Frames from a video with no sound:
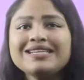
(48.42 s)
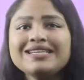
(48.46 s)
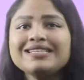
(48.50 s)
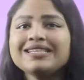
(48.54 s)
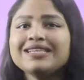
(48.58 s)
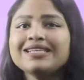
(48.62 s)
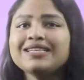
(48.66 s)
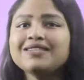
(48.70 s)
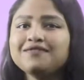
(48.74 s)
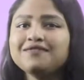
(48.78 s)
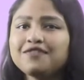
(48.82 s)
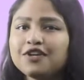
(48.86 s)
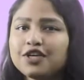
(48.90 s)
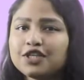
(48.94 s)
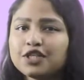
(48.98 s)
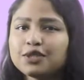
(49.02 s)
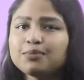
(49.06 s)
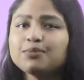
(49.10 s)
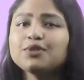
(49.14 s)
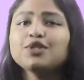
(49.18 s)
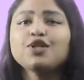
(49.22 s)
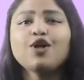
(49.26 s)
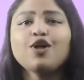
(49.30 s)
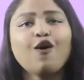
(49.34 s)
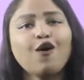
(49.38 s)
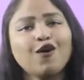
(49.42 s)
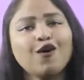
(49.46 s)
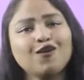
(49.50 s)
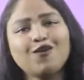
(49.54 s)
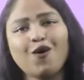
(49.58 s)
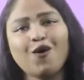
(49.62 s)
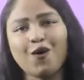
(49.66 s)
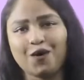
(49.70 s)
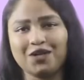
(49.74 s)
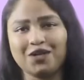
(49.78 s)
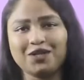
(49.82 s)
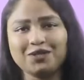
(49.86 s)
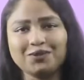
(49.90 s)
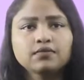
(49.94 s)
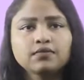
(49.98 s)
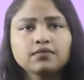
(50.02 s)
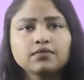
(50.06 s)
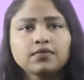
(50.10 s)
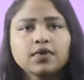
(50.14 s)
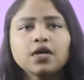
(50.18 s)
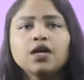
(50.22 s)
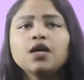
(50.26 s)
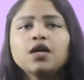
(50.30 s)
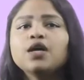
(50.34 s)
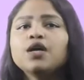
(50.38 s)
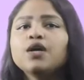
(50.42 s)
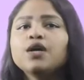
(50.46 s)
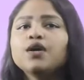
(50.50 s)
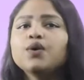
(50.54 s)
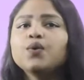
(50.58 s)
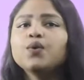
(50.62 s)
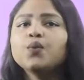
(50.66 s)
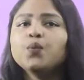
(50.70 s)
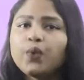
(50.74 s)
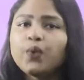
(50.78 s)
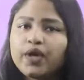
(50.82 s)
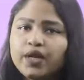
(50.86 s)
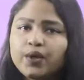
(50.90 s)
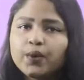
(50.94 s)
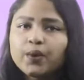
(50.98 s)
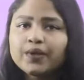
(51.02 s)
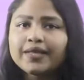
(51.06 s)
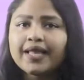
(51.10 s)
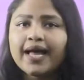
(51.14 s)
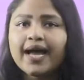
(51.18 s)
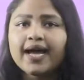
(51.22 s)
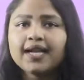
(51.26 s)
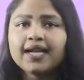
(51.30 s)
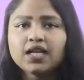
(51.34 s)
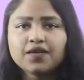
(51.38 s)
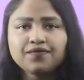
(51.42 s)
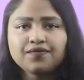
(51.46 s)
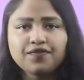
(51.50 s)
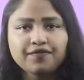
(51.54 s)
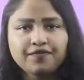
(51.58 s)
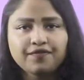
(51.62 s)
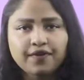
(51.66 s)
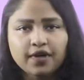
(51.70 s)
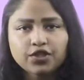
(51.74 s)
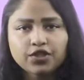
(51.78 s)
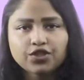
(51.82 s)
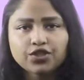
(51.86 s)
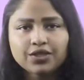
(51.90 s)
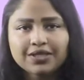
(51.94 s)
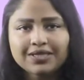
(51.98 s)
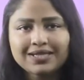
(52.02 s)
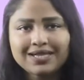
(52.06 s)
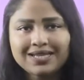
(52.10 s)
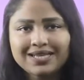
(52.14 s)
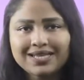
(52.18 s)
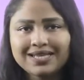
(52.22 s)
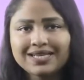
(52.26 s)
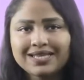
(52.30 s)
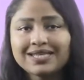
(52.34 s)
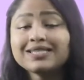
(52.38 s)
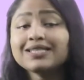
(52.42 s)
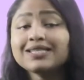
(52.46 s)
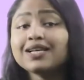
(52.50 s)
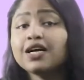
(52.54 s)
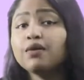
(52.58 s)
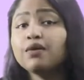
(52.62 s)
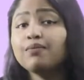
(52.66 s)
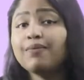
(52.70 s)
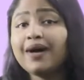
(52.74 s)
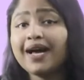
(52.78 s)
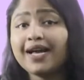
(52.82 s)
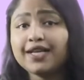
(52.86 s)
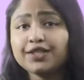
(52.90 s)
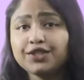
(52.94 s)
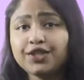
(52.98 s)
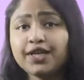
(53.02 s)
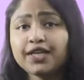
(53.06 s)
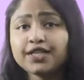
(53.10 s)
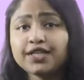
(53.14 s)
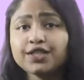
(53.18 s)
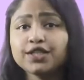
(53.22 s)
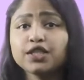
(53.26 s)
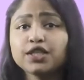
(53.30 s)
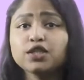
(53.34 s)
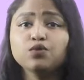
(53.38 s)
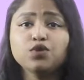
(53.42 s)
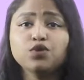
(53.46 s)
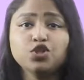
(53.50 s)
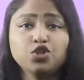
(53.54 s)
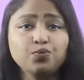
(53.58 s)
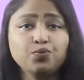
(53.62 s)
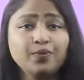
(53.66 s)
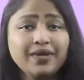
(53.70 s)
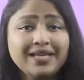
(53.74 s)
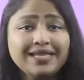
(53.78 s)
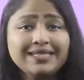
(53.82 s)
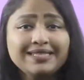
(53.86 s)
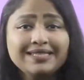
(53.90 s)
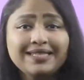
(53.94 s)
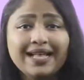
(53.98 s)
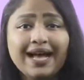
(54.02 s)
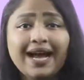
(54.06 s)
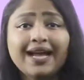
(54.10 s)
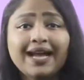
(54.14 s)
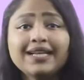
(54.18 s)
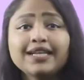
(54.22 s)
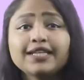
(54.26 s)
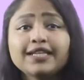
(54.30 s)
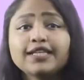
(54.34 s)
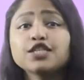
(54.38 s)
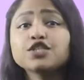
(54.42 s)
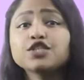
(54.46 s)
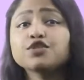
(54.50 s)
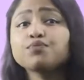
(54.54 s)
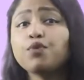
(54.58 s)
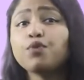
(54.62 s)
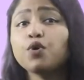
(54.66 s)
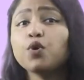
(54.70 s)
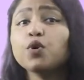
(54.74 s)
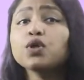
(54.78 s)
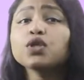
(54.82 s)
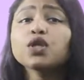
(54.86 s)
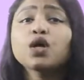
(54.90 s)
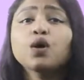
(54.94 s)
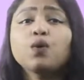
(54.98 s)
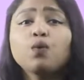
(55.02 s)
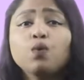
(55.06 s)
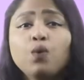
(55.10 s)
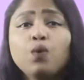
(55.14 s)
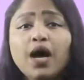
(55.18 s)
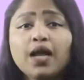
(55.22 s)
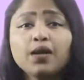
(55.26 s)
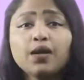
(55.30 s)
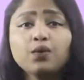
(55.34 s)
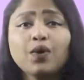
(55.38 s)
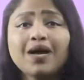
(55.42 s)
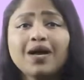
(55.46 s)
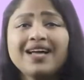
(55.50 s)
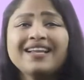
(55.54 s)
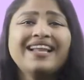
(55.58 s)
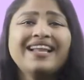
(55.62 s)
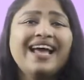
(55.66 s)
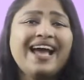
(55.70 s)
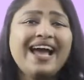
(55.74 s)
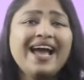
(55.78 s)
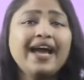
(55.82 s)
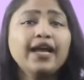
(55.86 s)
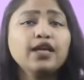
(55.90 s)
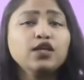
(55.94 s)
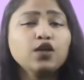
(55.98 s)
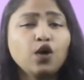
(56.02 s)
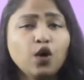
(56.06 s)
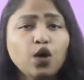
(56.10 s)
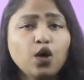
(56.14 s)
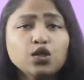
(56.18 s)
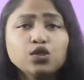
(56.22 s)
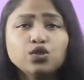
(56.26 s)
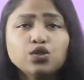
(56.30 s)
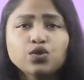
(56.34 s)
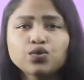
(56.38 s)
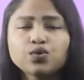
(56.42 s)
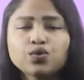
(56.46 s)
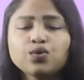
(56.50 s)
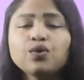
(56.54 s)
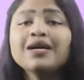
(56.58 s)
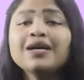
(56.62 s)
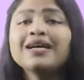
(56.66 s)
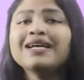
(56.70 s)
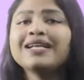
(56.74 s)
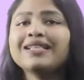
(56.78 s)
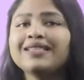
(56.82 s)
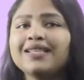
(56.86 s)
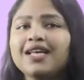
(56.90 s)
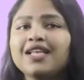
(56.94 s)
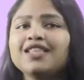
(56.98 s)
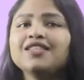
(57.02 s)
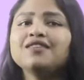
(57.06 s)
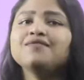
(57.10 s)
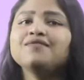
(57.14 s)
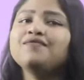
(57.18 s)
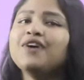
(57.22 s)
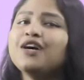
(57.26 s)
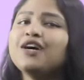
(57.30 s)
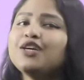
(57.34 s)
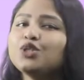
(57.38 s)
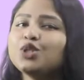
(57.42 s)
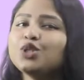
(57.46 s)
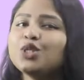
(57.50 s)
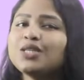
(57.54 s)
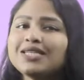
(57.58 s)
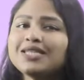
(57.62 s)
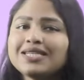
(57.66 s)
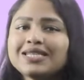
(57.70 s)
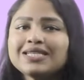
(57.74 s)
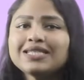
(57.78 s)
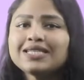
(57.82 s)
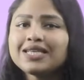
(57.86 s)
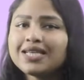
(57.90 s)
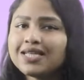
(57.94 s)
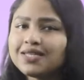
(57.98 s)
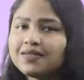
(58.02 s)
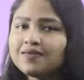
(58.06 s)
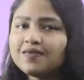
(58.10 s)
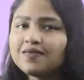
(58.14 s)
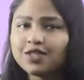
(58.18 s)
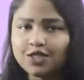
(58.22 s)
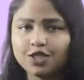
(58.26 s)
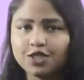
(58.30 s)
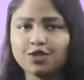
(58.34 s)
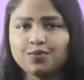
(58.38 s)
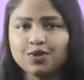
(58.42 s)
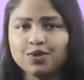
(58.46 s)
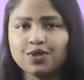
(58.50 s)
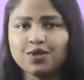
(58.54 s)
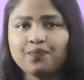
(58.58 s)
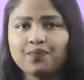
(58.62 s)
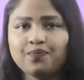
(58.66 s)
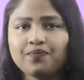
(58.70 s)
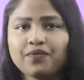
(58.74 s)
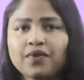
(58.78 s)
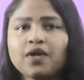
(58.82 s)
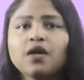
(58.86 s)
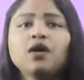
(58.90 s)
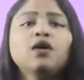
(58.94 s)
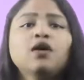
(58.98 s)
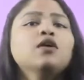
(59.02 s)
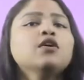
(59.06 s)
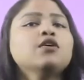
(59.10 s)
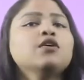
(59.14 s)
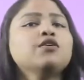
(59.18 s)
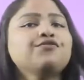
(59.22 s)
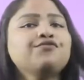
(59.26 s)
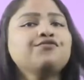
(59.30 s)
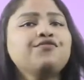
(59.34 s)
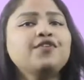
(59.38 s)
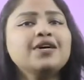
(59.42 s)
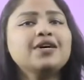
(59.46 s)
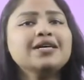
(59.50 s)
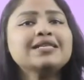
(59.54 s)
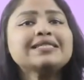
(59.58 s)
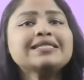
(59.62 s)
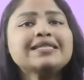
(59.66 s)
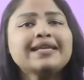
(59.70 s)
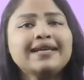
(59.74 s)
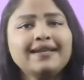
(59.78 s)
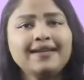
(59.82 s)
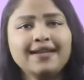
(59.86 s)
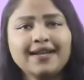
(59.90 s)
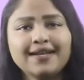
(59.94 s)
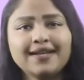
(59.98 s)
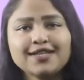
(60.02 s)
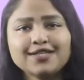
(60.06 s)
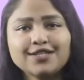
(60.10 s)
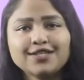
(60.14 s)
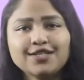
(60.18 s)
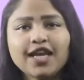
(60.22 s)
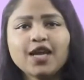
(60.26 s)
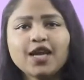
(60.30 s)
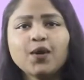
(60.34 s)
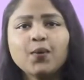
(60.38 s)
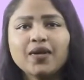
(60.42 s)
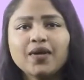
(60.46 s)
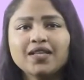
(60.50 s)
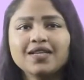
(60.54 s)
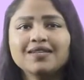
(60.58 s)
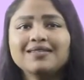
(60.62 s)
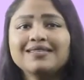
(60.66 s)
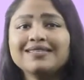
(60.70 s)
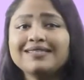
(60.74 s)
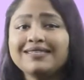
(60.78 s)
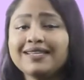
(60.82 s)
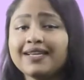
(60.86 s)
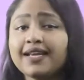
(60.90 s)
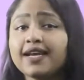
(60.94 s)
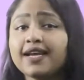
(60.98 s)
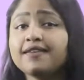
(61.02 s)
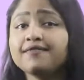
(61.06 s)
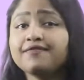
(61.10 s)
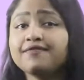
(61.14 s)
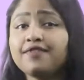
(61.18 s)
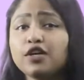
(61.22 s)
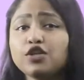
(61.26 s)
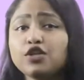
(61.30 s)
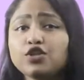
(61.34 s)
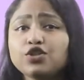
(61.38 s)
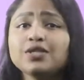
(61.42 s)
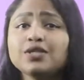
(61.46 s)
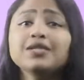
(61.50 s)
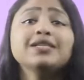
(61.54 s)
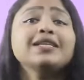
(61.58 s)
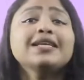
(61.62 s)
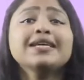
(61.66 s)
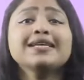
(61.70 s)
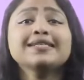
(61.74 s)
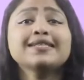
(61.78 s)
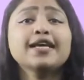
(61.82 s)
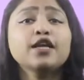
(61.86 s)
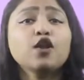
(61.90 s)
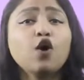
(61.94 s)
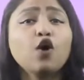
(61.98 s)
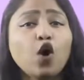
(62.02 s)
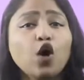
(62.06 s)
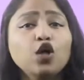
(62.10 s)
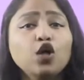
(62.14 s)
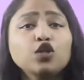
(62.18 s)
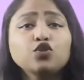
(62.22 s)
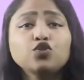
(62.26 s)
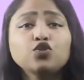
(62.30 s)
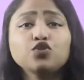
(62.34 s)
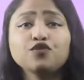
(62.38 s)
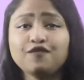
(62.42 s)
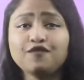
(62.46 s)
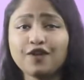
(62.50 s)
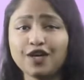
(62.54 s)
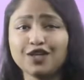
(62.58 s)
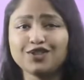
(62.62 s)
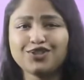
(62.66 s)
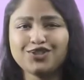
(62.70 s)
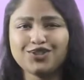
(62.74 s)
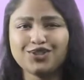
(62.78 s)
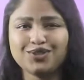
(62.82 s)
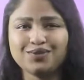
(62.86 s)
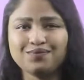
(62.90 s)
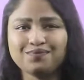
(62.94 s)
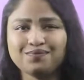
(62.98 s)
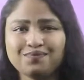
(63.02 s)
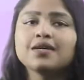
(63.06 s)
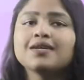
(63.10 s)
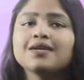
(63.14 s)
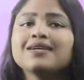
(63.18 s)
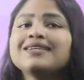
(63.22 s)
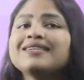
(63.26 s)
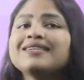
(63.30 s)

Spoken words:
is invertible or not. We know that if a function is a bijection, which means that it is both 1, 1 and onto, then the function is invertible. First, let us check whether the secant function is an onto function.